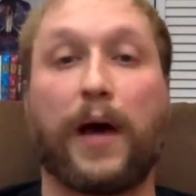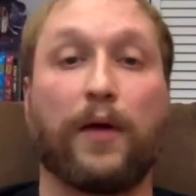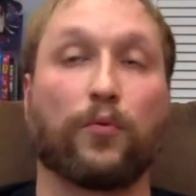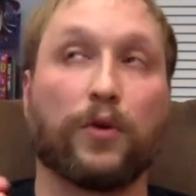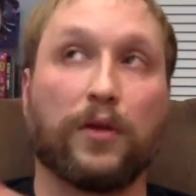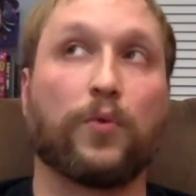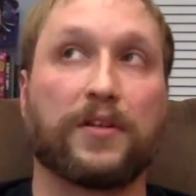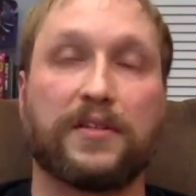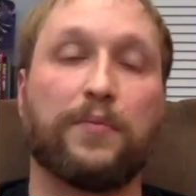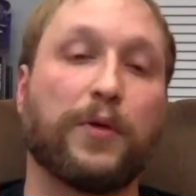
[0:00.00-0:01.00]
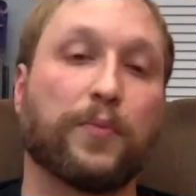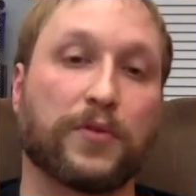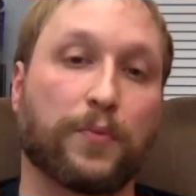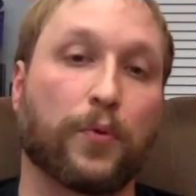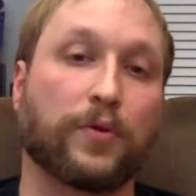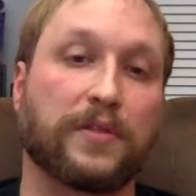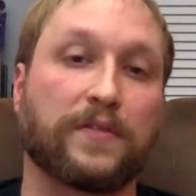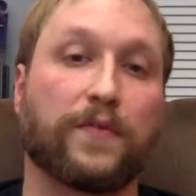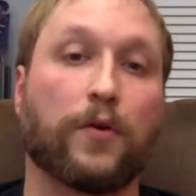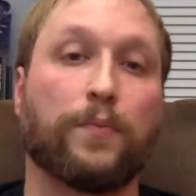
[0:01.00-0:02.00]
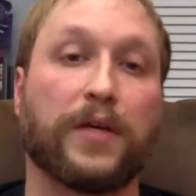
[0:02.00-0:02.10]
I really want to see people support this film,